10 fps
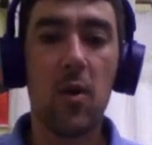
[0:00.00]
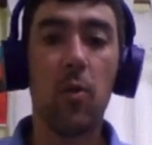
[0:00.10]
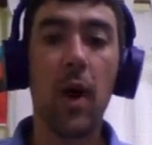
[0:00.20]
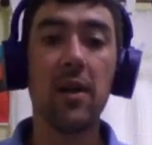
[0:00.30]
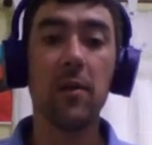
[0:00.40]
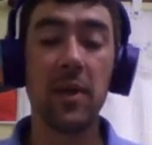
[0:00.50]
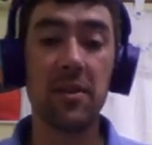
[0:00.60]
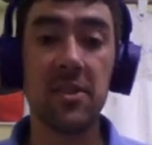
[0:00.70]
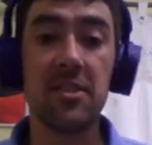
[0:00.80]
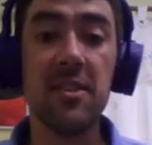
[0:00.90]
Well,
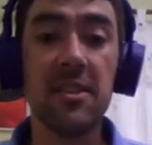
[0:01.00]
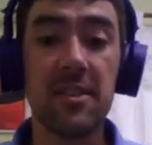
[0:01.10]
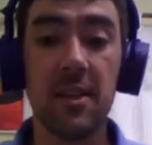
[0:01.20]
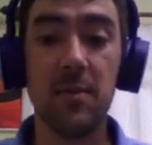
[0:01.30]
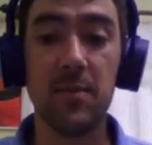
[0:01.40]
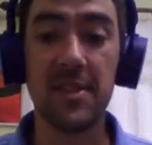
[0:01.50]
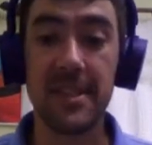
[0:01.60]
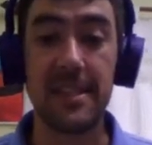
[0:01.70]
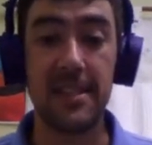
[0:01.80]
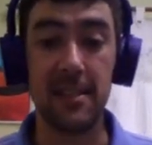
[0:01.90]
this is
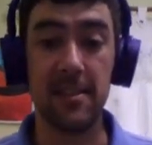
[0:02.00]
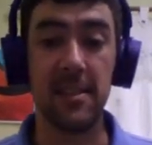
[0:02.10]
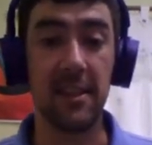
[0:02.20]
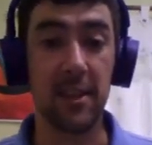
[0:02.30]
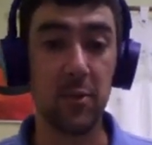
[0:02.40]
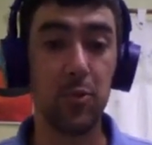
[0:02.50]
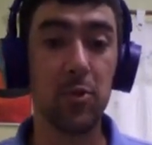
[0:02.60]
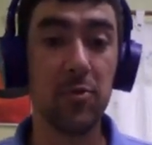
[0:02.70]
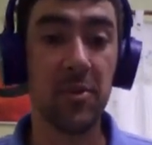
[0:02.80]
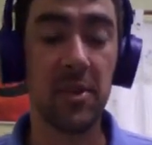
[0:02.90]
statistically
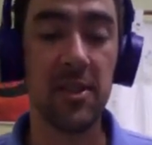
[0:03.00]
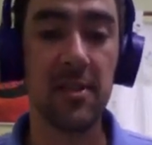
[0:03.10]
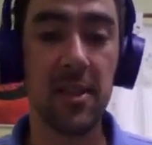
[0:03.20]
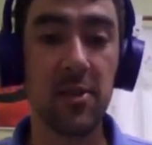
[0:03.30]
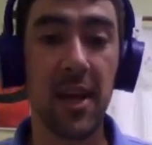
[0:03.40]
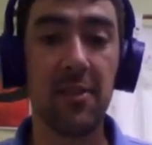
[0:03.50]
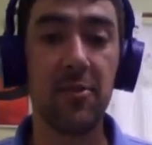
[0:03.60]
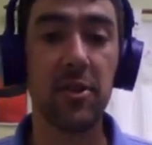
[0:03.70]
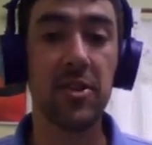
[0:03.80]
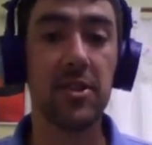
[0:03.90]
proven. In South
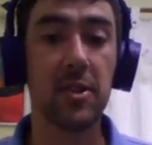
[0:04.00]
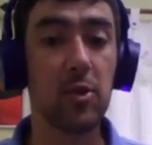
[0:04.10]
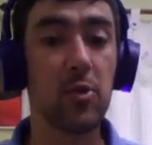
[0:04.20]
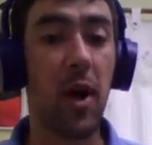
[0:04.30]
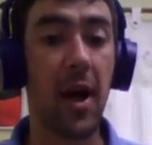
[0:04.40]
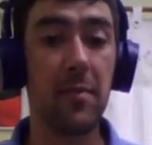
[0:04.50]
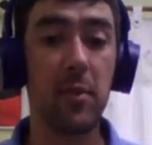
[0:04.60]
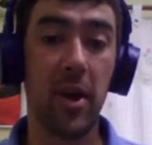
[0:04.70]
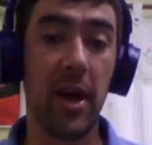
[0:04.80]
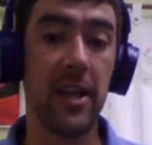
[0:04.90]
Africa, the crime
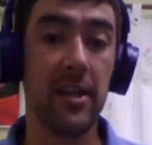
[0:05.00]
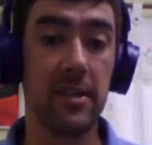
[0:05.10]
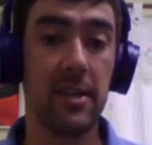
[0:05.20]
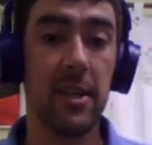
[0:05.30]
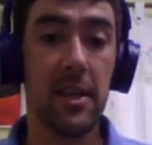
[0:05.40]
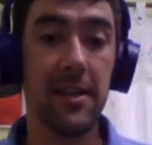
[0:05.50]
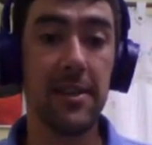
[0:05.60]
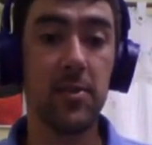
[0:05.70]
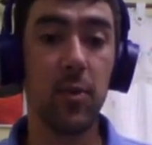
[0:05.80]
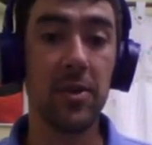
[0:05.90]
rate
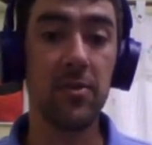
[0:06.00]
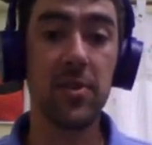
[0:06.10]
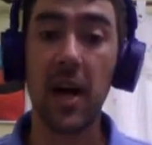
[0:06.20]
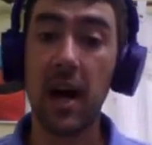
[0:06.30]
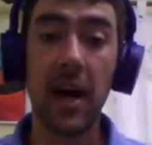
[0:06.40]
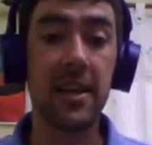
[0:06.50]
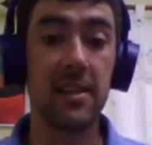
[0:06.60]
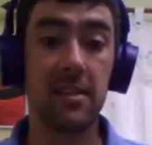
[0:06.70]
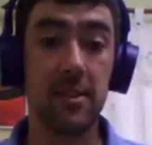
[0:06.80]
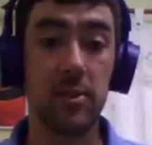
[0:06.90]
is one of the
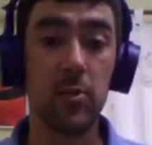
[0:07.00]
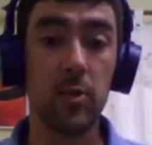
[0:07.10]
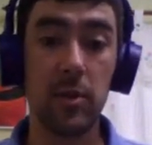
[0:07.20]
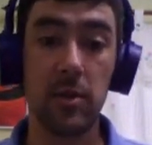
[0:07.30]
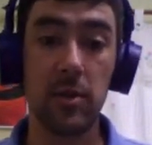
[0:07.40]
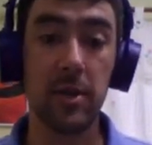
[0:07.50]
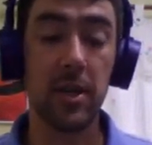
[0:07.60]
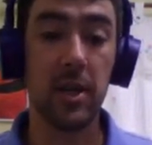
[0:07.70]
highest in the world.